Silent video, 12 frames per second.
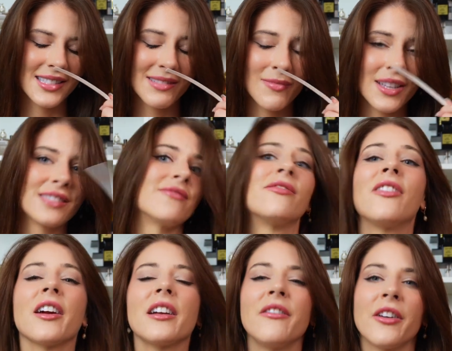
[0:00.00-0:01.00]
It smells
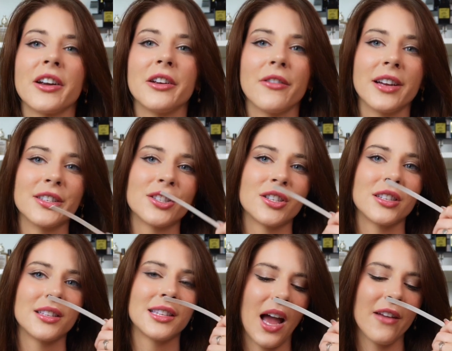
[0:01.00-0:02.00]
very, very rich.
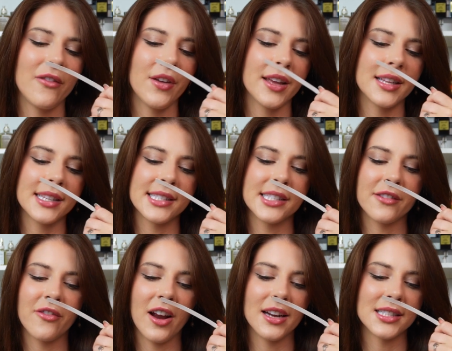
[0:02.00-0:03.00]
I feel like this is a
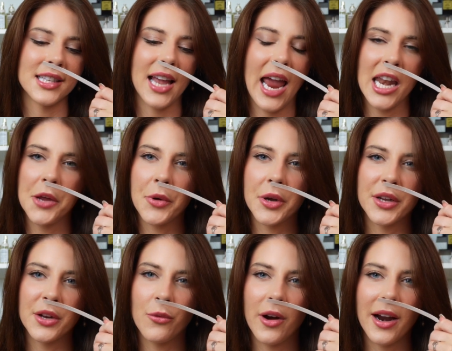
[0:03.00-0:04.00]
fragrance that anyone
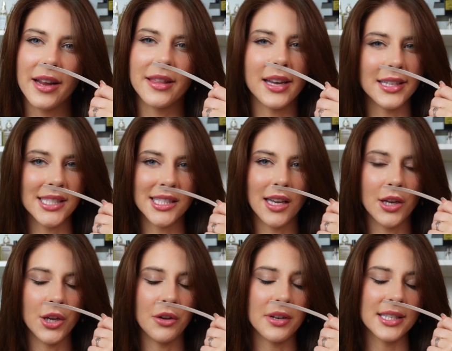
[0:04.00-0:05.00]
could wear. I think it's
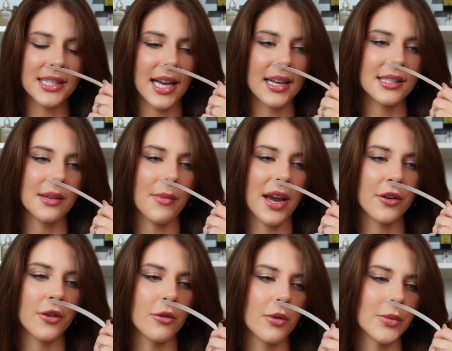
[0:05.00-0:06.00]
unisex, a man
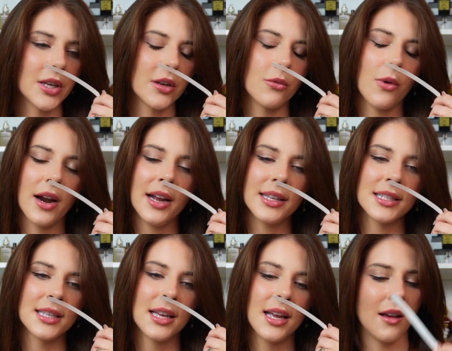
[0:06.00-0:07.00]
or a woman could wear
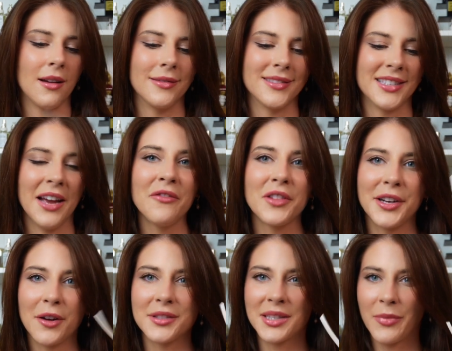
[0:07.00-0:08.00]
it. Definitely
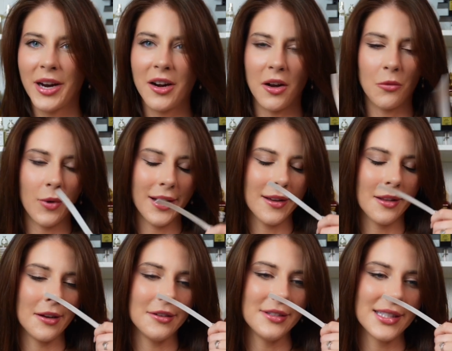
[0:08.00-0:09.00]
don't spray it on white
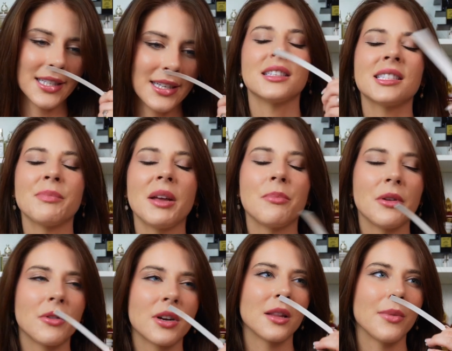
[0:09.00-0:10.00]
clothes. This might be
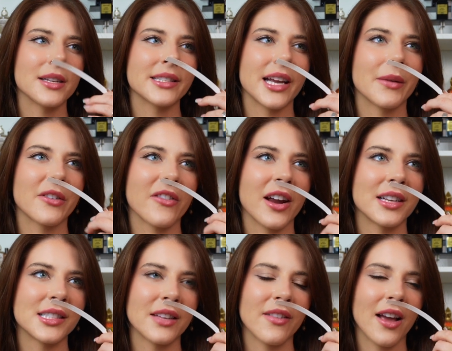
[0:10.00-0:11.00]
the best amber
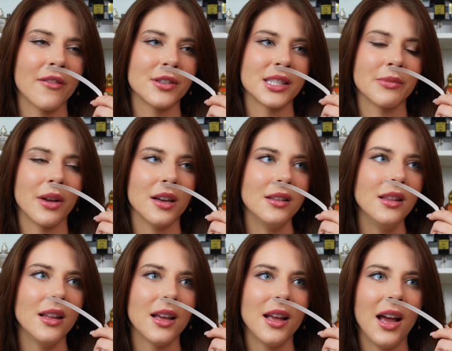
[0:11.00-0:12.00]
fragrances I've ever smelled.
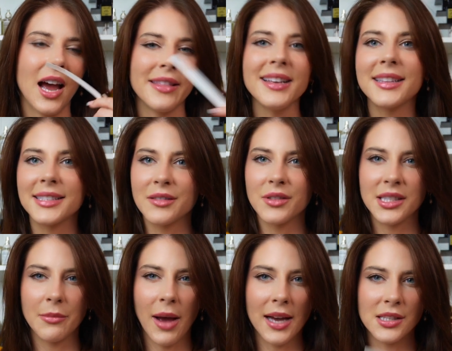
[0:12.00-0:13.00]
I think this one is
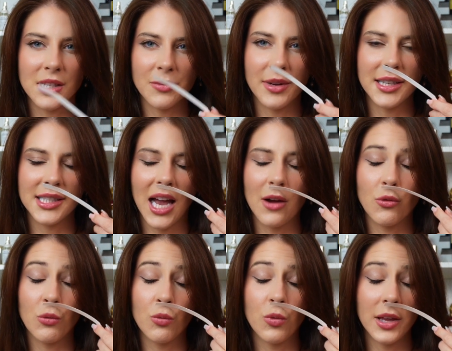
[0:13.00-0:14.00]
a masterpiece. I
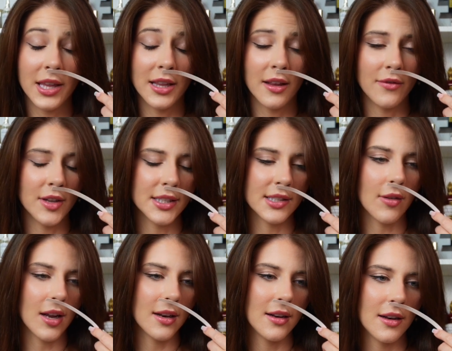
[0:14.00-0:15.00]
really love this
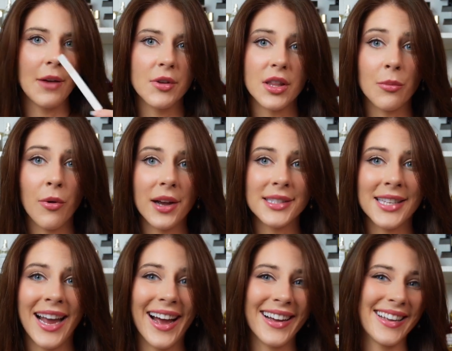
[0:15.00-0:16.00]
one. And with the price
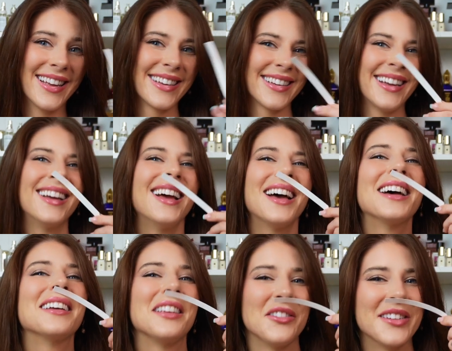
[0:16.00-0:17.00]
tag,
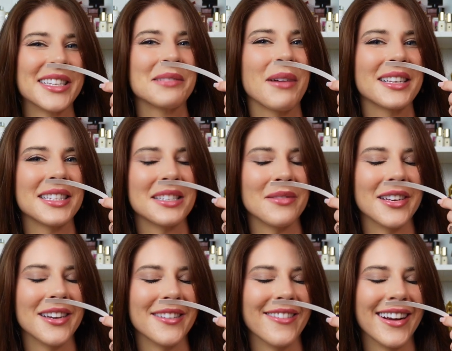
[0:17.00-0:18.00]
you would expect it to be
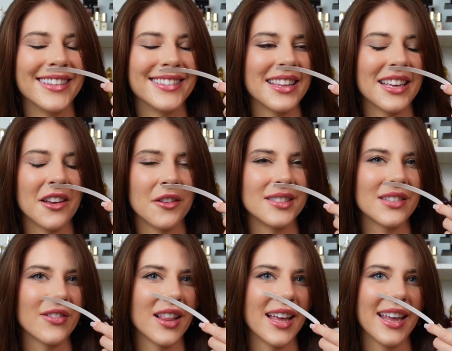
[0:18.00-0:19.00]
good, right? I think it goes
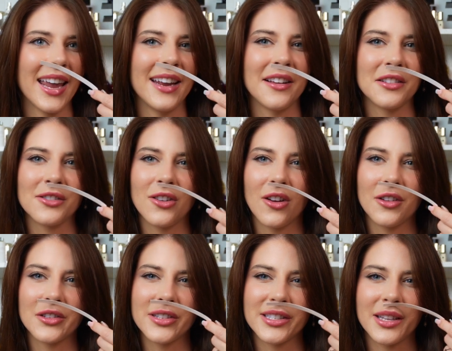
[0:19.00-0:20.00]
for like eight hundred
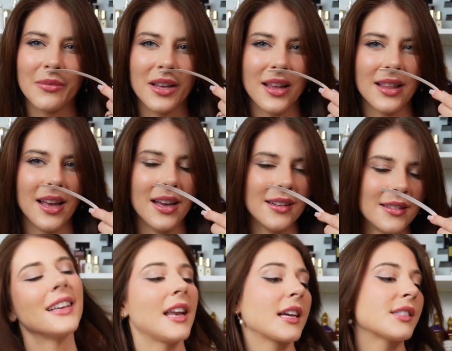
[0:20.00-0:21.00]
dollars or something like that.
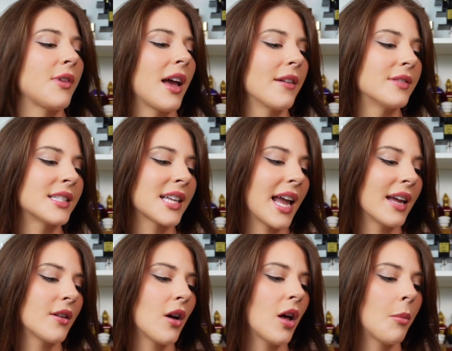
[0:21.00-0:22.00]
Next we have
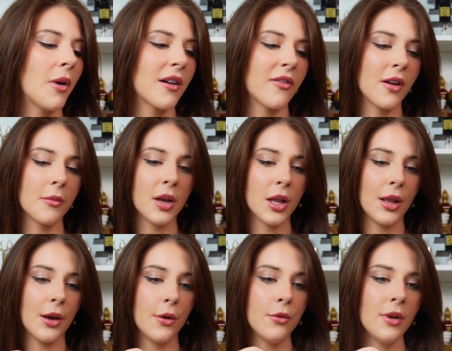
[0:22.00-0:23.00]
Scandal Parfum
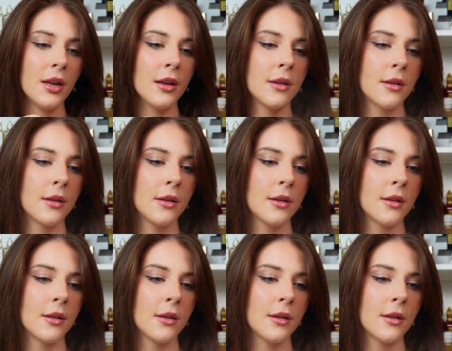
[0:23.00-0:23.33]
Cologne.